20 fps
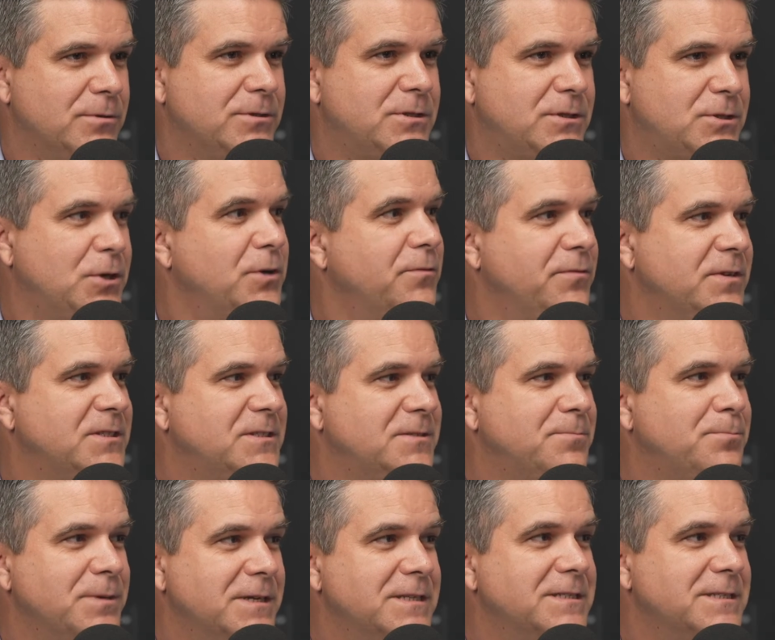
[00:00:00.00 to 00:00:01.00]
service
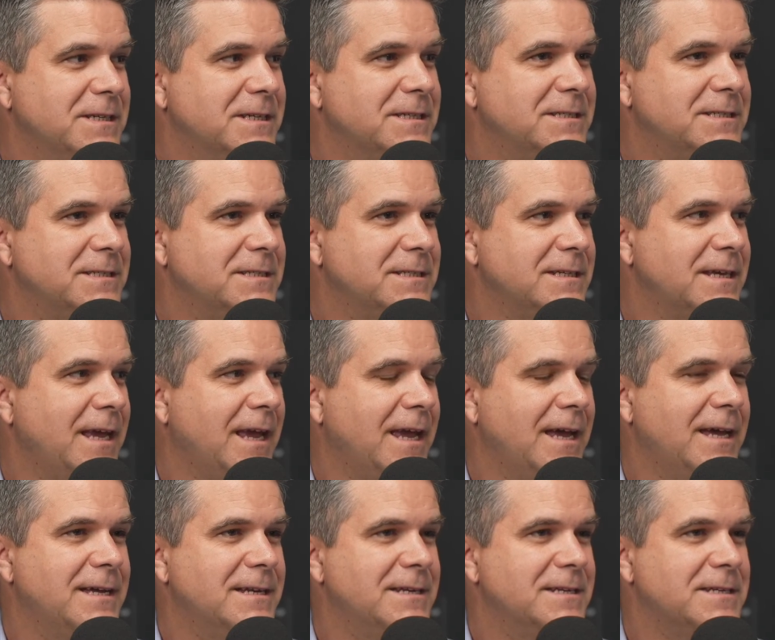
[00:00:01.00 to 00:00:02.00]
business,
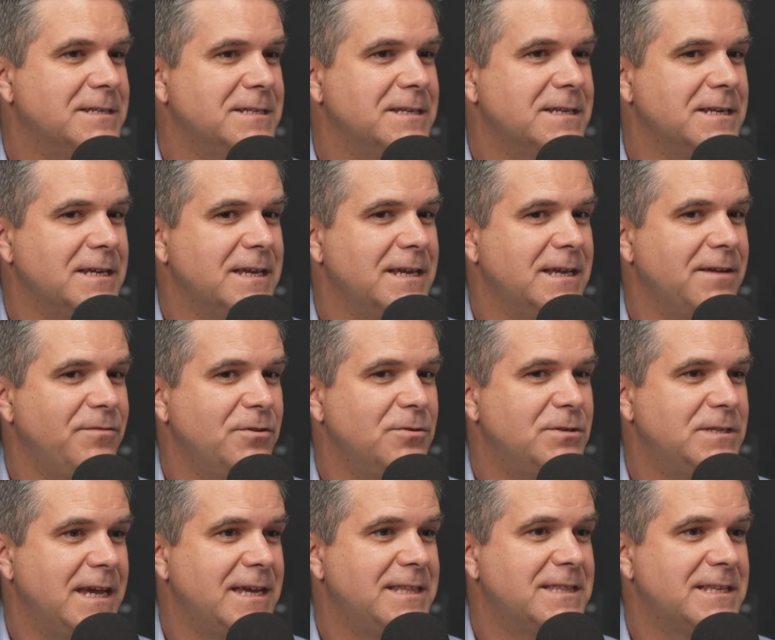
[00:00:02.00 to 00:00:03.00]
and if you
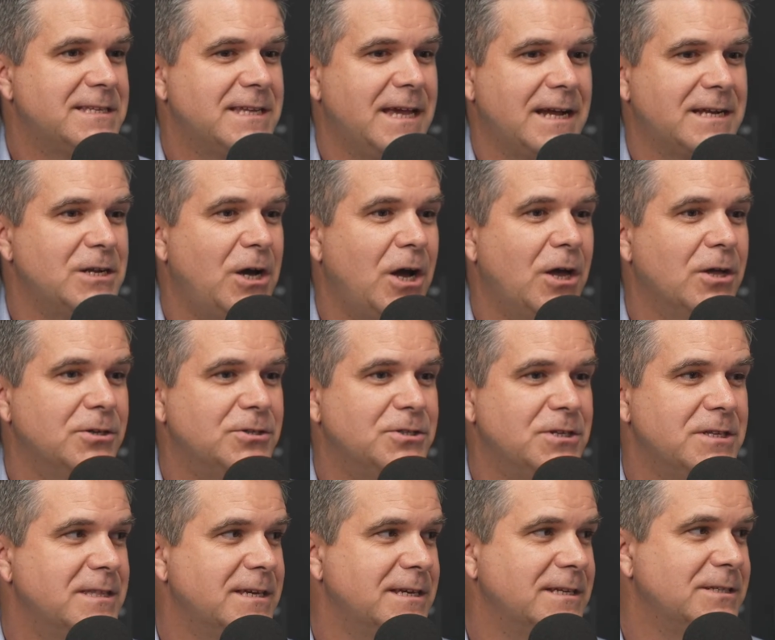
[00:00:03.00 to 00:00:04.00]
take the
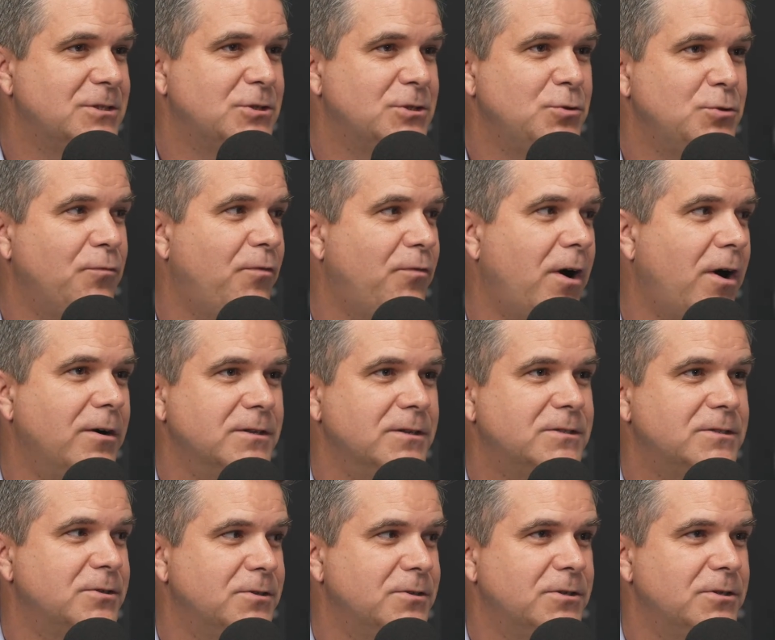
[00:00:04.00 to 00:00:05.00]
technology things too far in
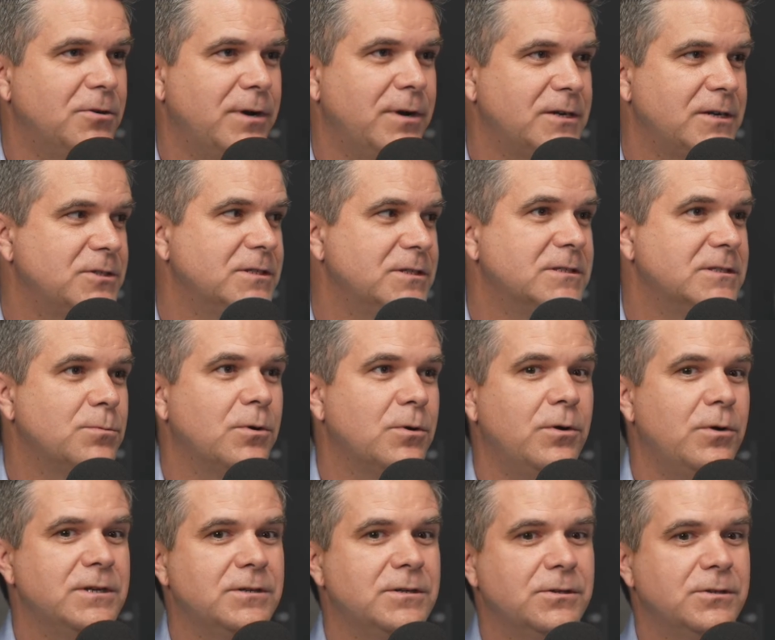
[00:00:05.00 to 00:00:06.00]
certain directions, we're
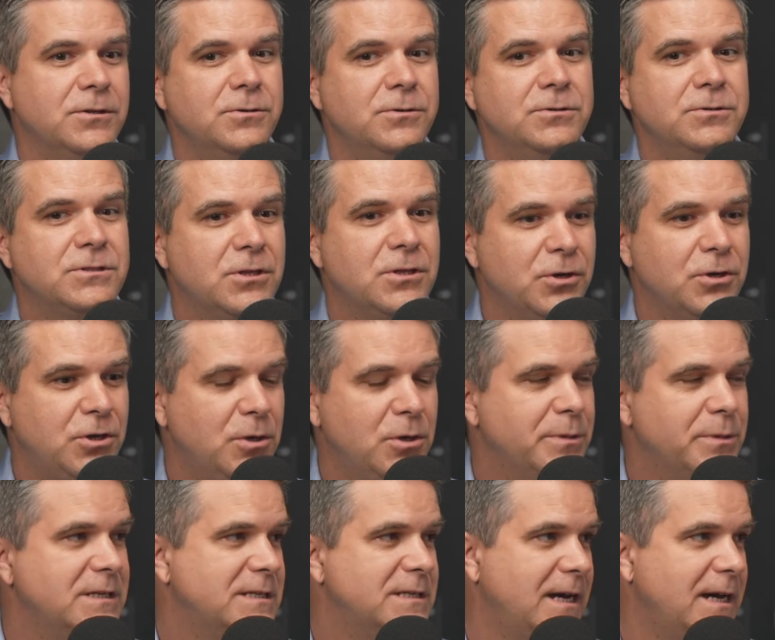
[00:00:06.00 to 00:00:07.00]
going to lose the
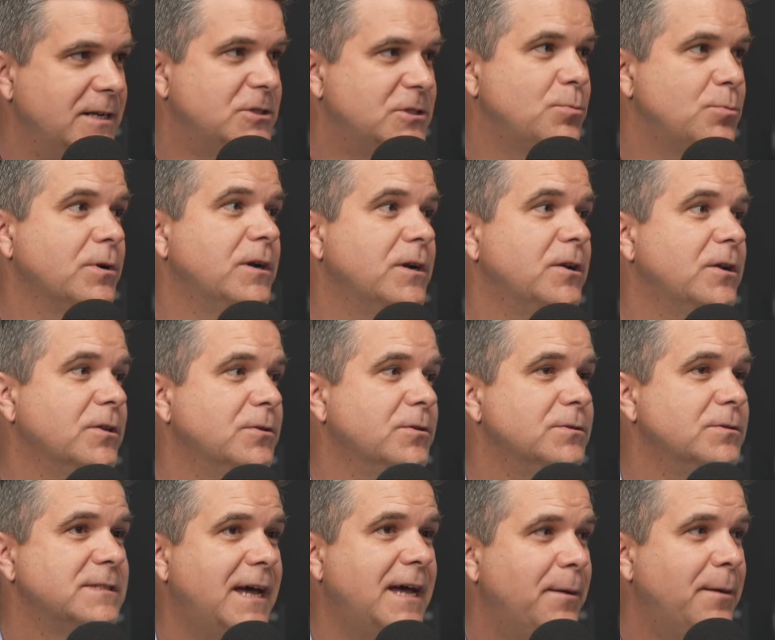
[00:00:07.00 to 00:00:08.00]
human touch, we're going to
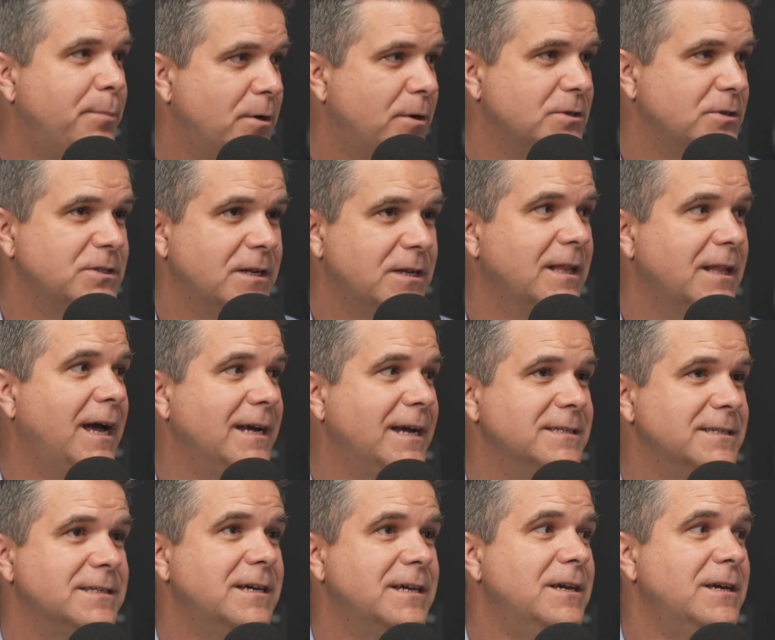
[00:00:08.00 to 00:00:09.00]
lose that
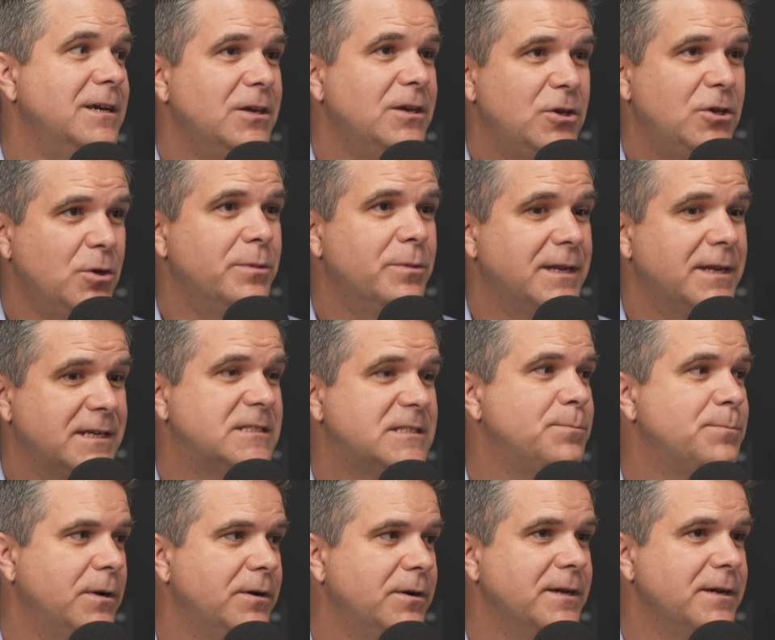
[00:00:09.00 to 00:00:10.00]
personalized human
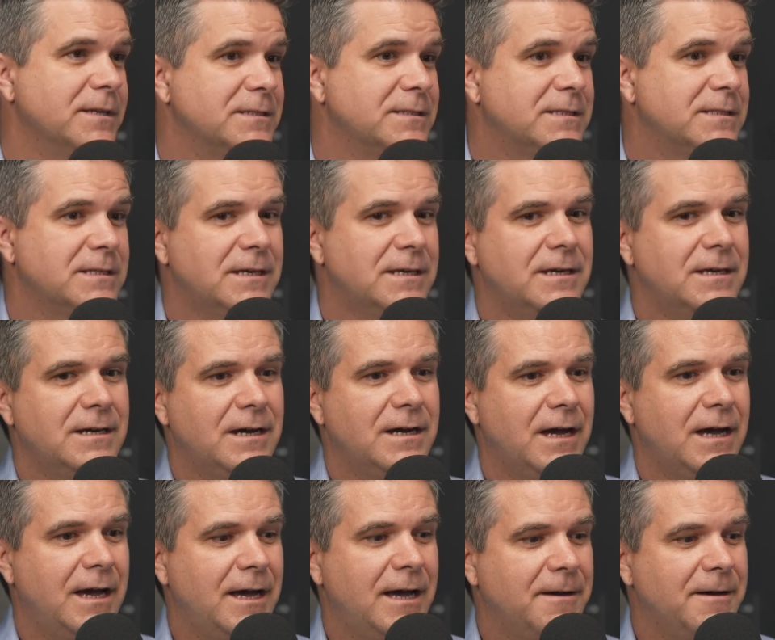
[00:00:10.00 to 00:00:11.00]
experience.
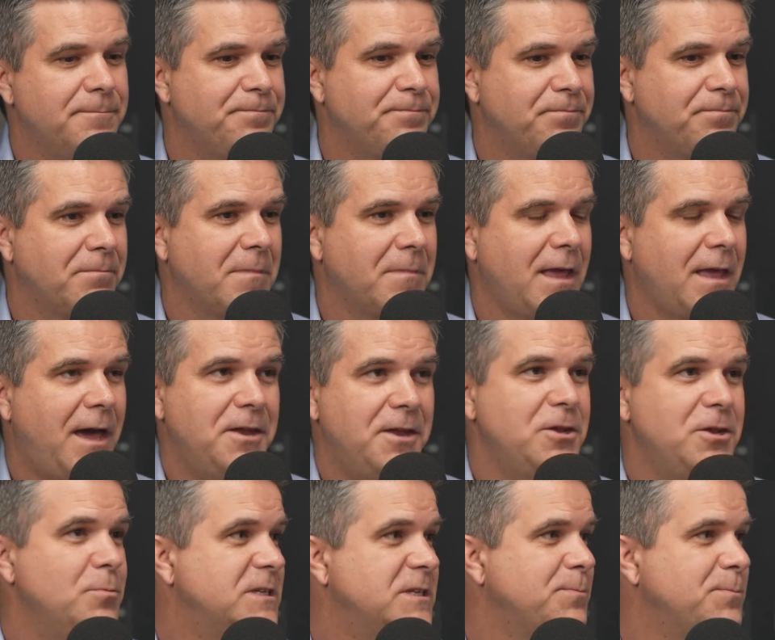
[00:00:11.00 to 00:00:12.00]
How do
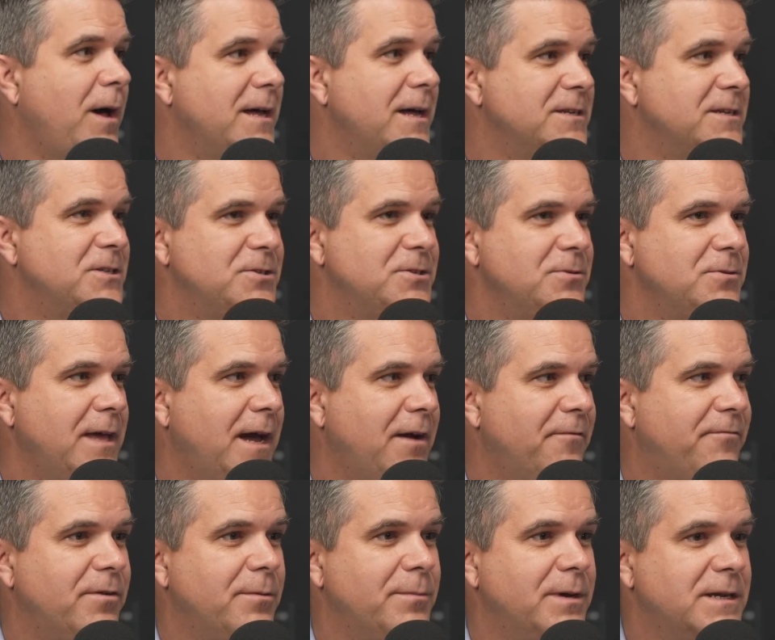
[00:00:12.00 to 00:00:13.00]
you respond to that
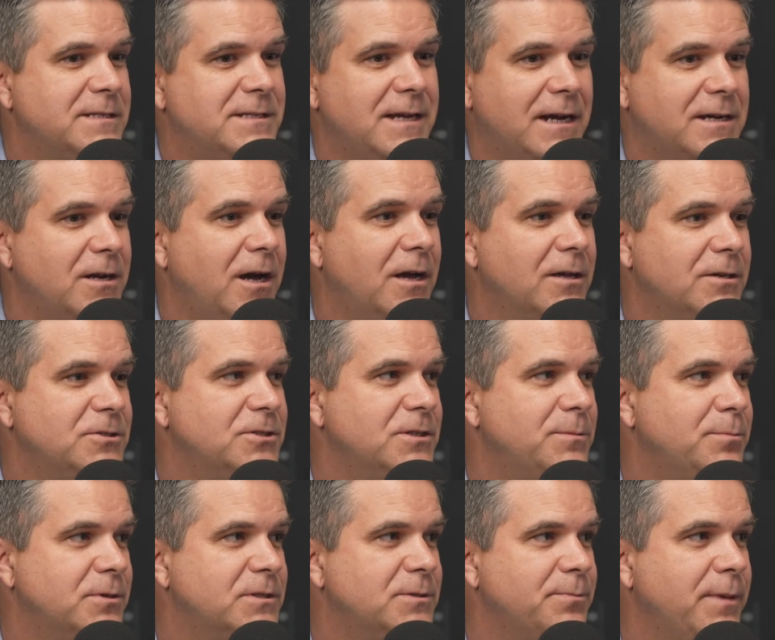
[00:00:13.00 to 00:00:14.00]
from a technology
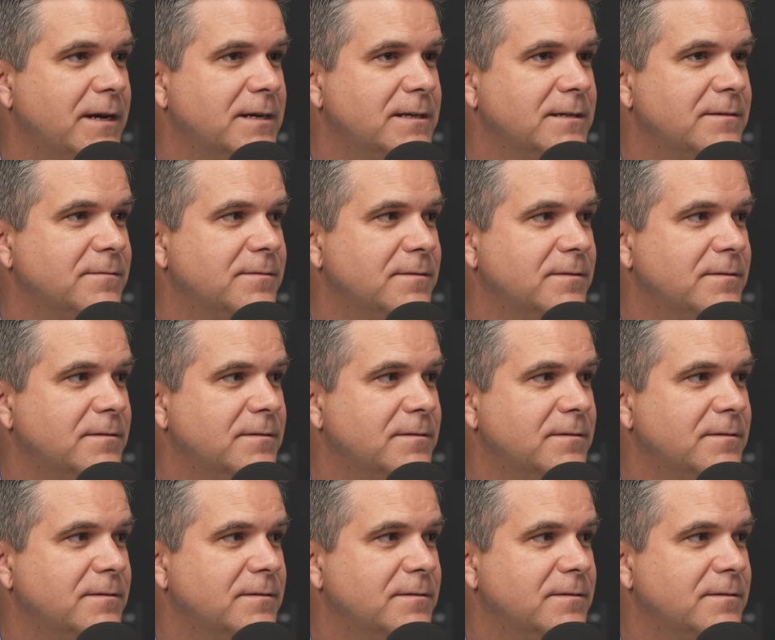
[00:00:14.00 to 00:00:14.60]
perspective?